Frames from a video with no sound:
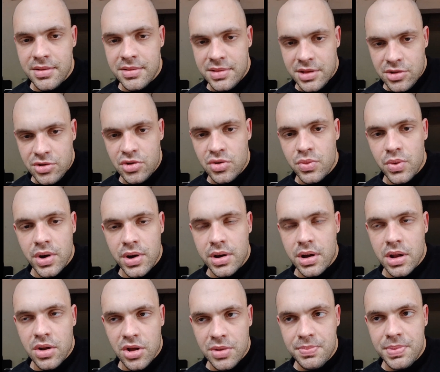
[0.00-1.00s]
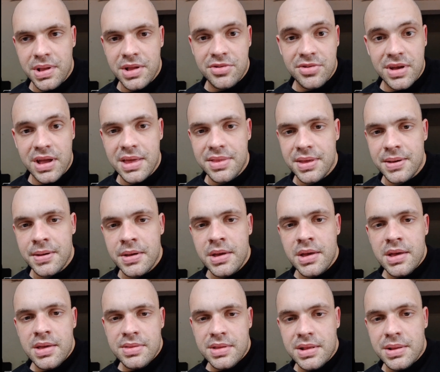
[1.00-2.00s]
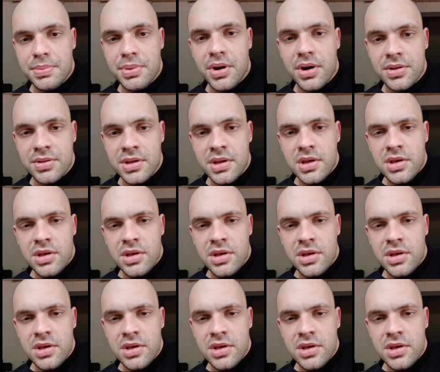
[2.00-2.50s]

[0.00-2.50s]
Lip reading: They do work a lot better together than apart.